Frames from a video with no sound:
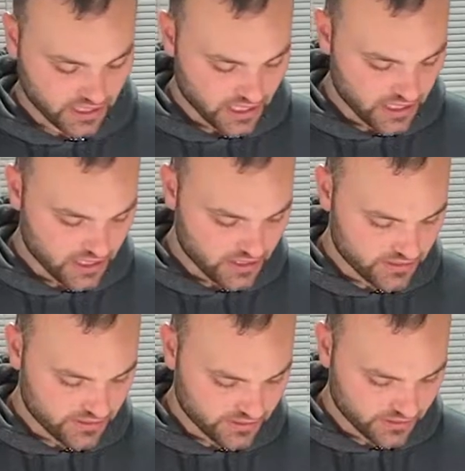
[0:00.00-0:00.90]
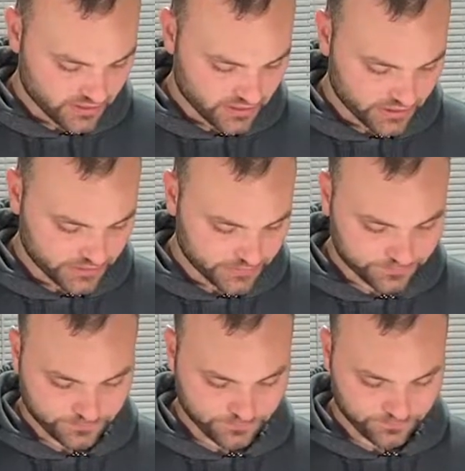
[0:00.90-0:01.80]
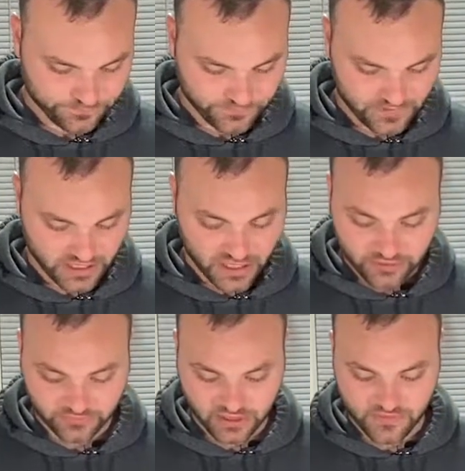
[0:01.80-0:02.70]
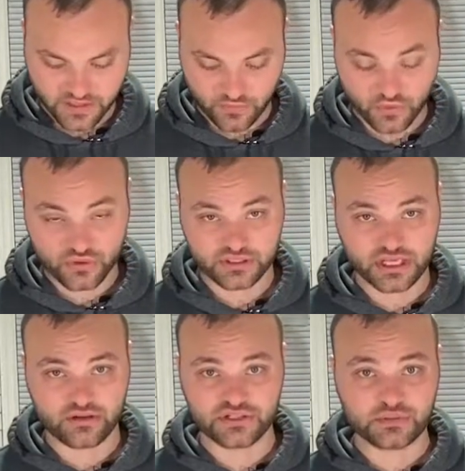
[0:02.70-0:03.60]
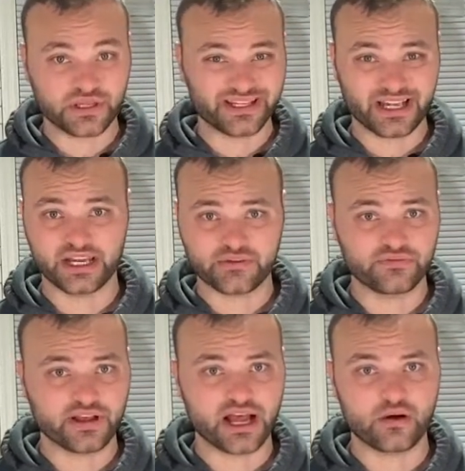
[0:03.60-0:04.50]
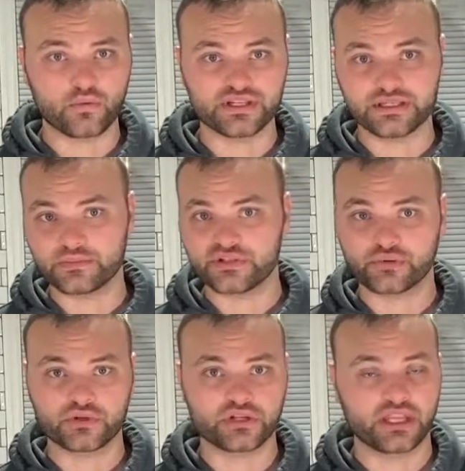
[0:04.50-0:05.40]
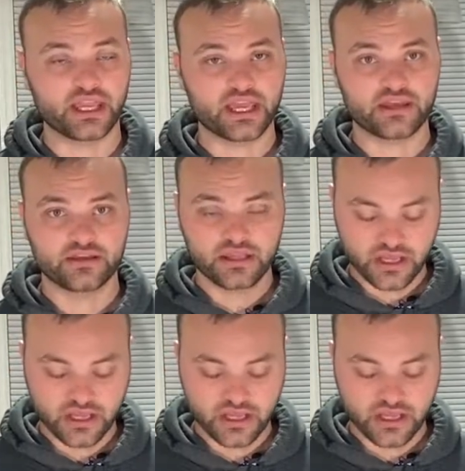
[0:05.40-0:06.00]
and yeah, and then I'll explain kind of what temperature I'm cooking at